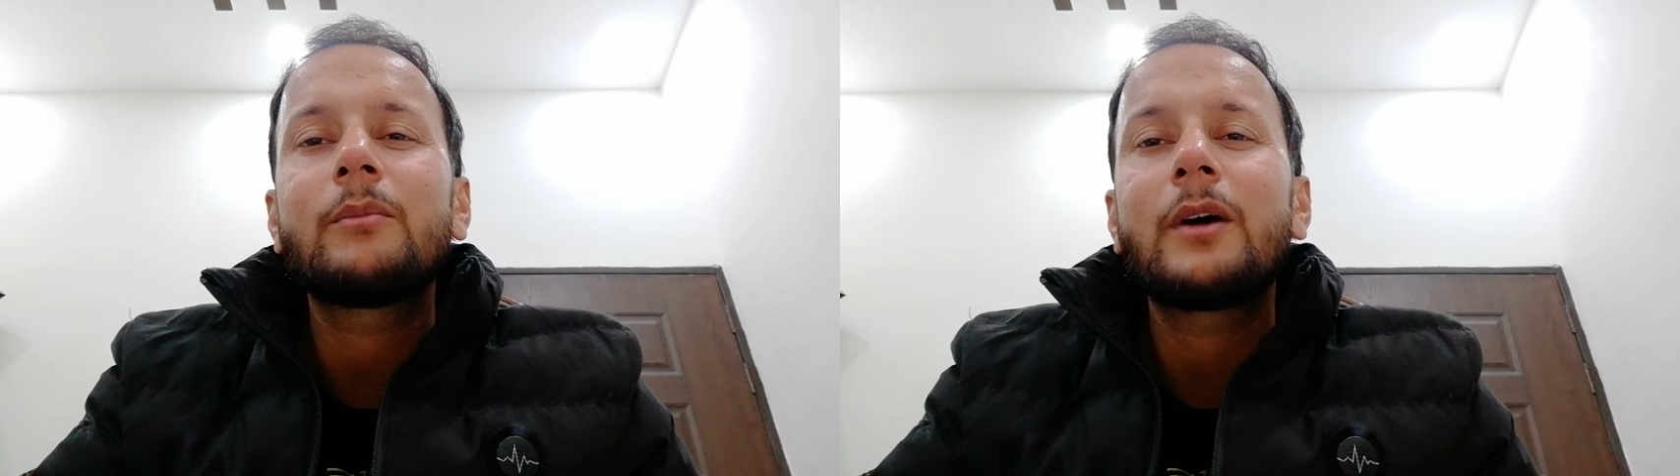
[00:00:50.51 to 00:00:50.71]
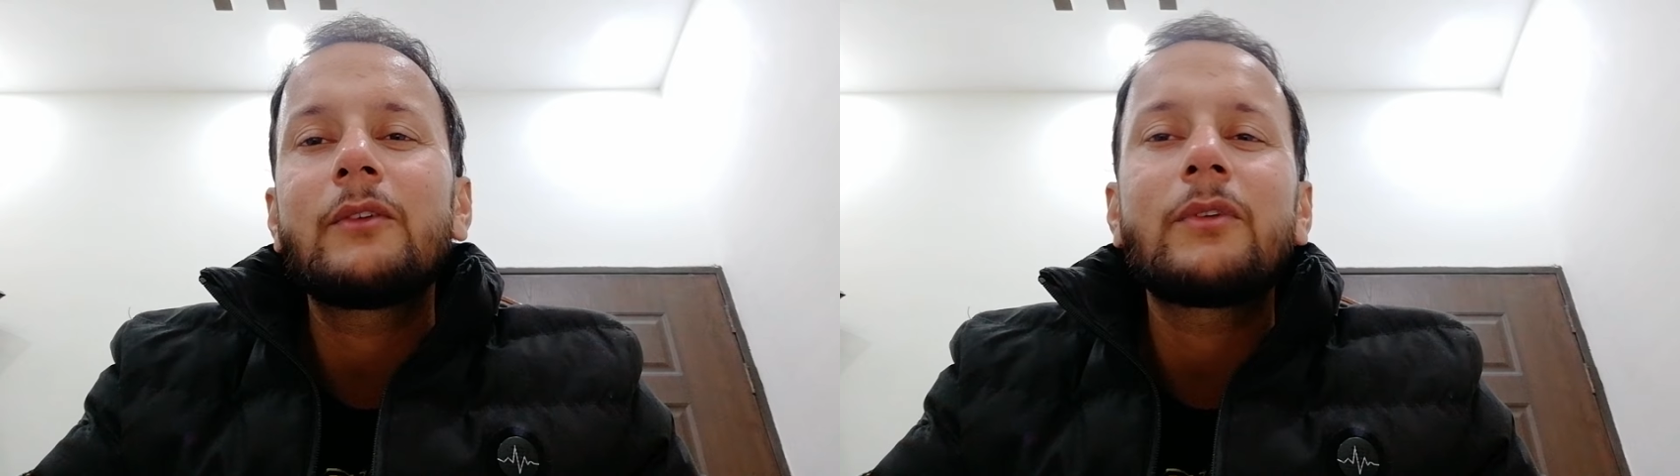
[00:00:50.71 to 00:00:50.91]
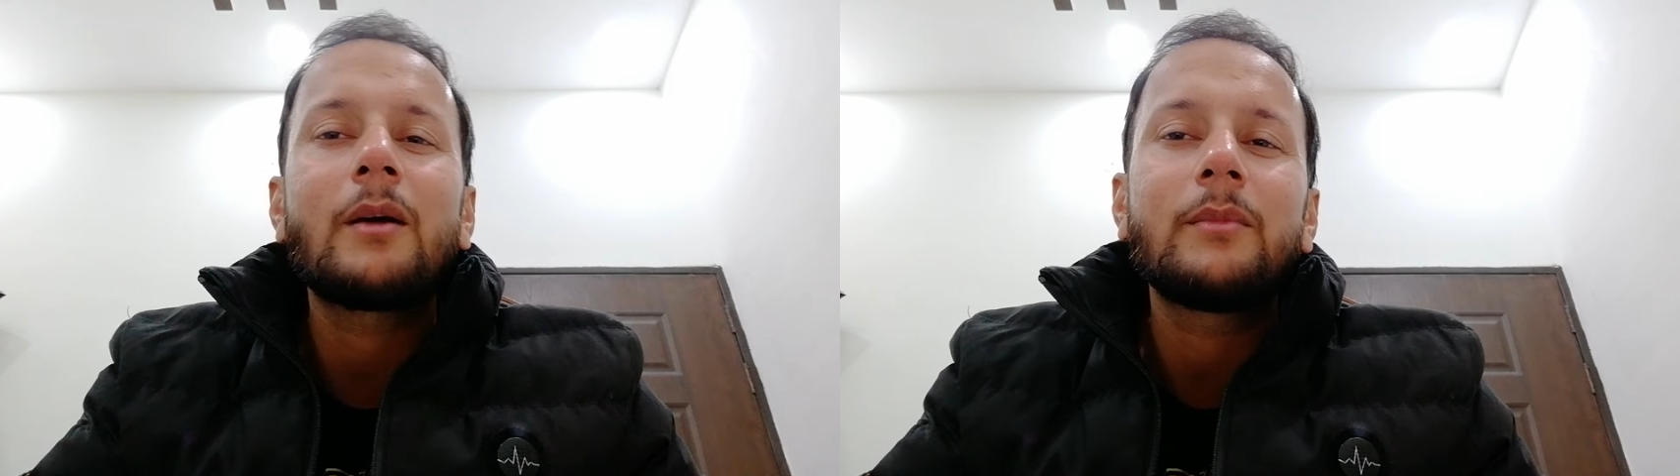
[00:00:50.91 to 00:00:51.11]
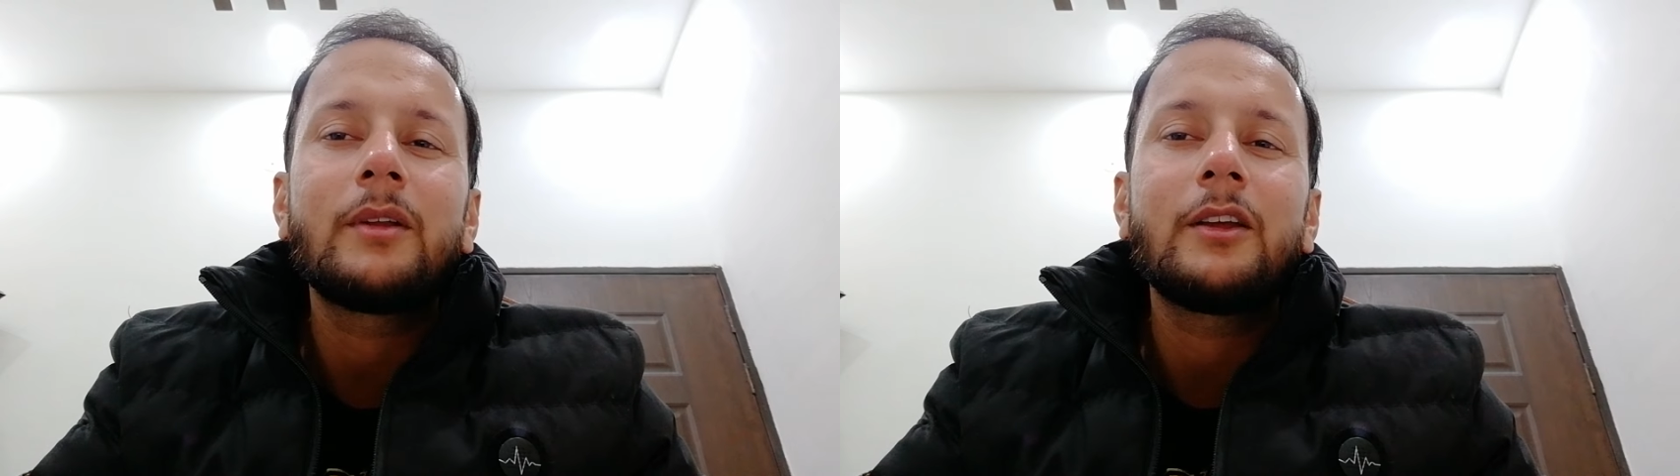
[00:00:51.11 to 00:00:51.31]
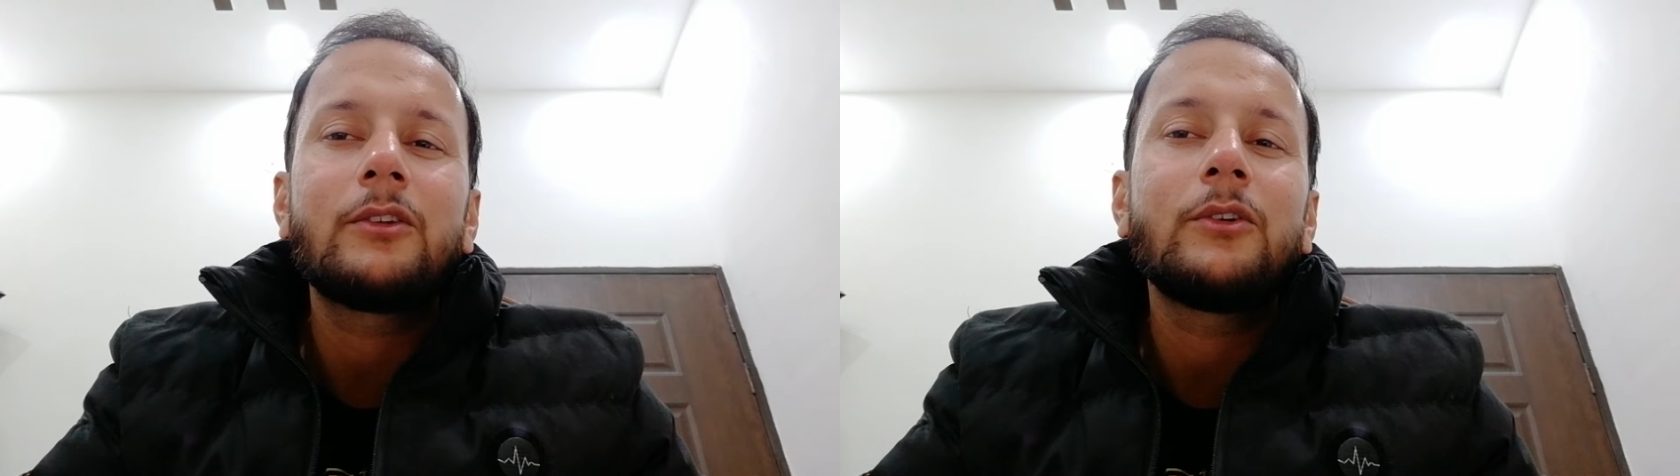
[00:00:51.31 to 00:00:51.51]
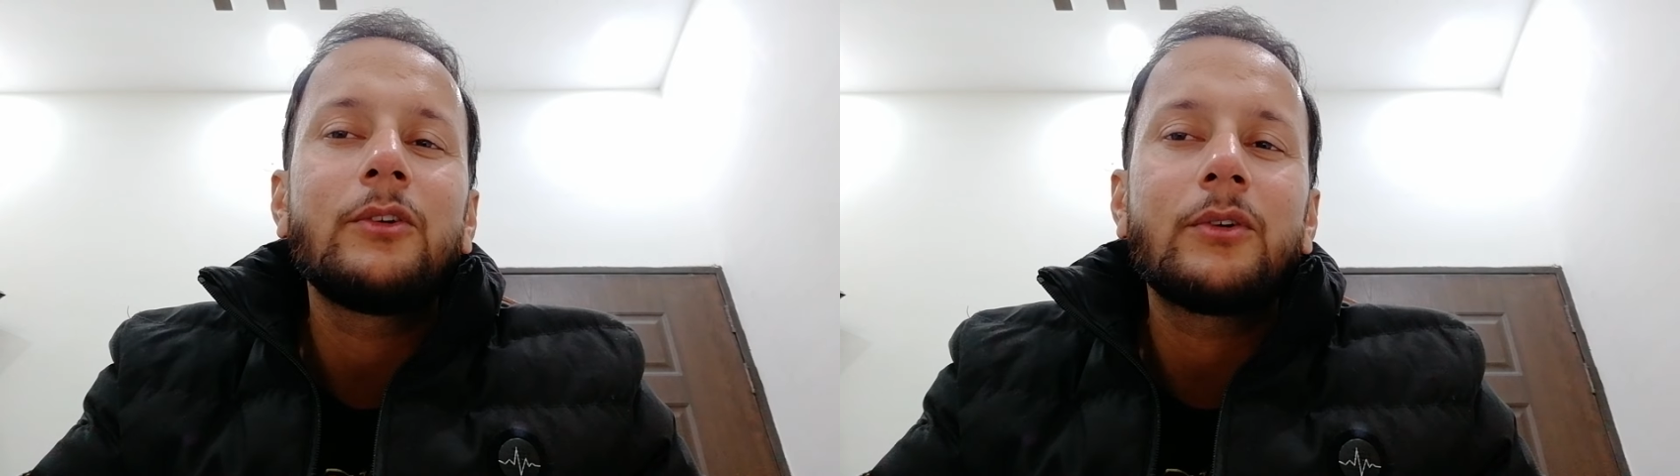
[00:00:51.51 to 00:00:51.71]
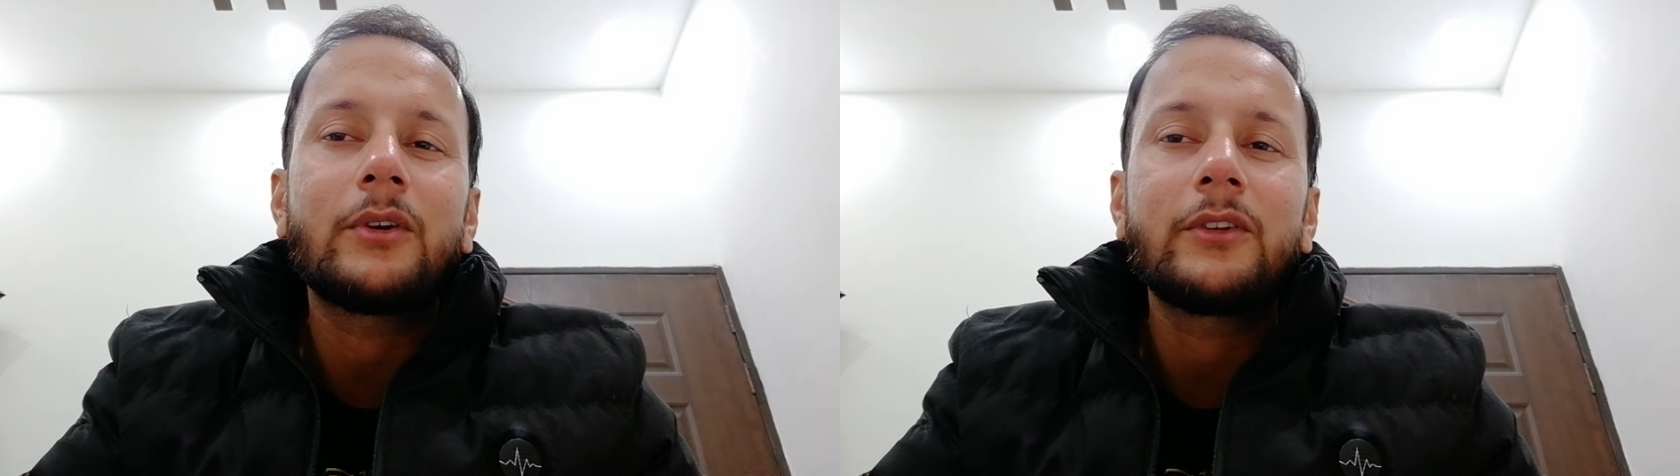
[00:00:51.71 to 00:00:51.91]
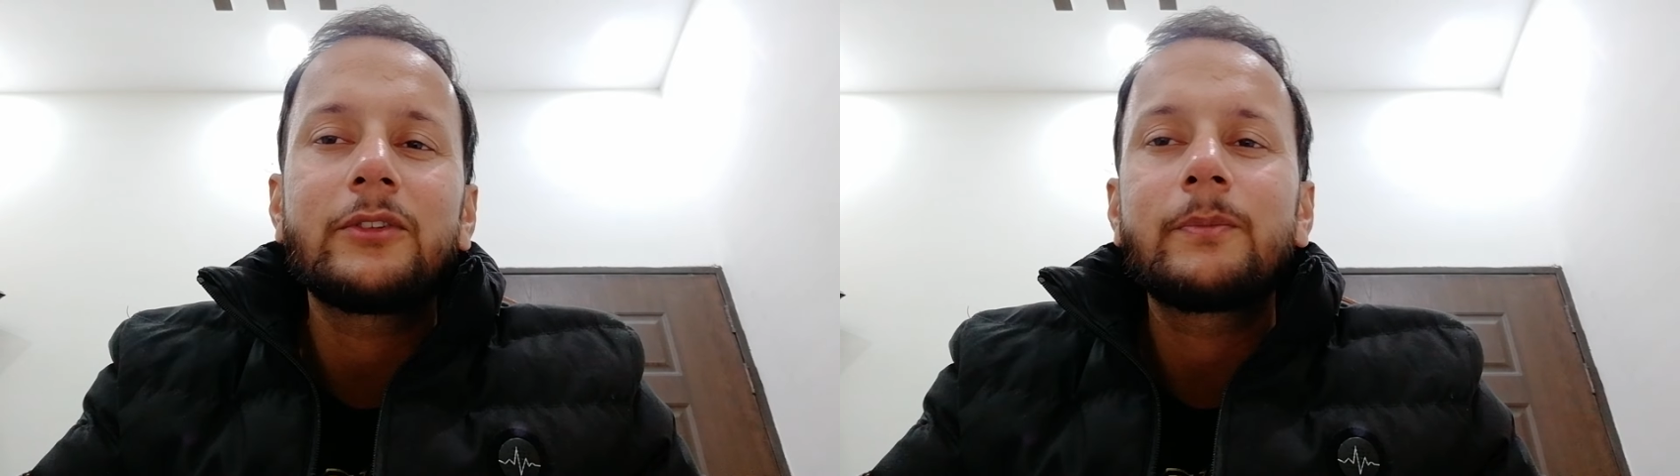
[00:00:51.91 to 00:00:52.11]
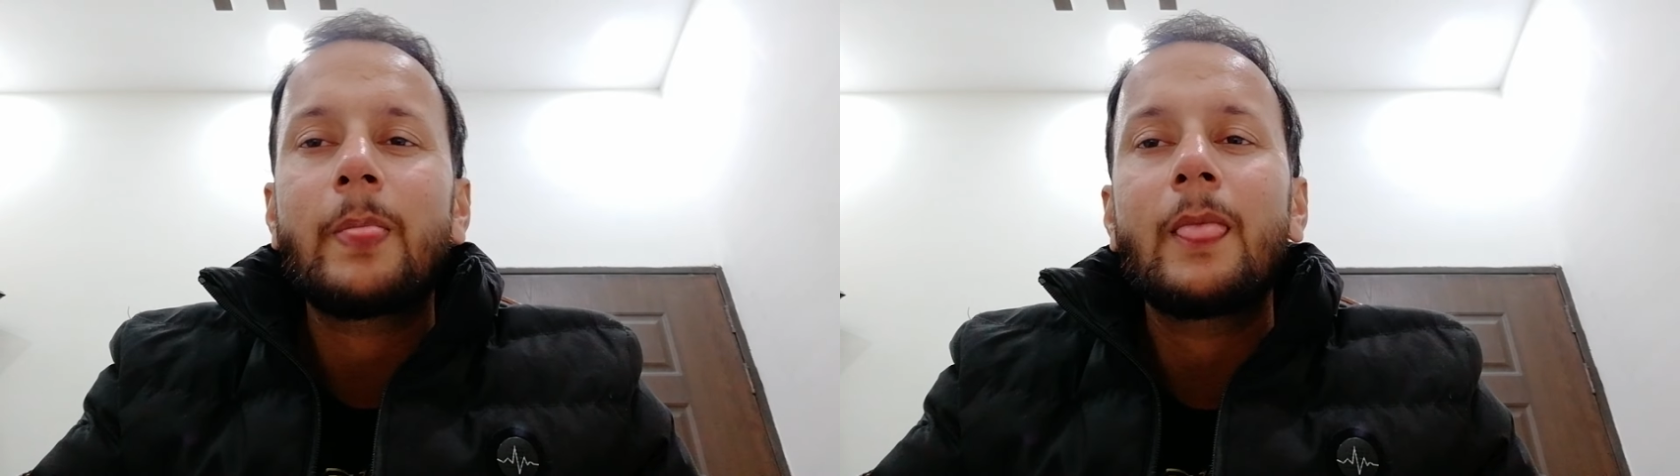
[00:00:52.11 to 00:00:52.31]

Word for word: my family to yours,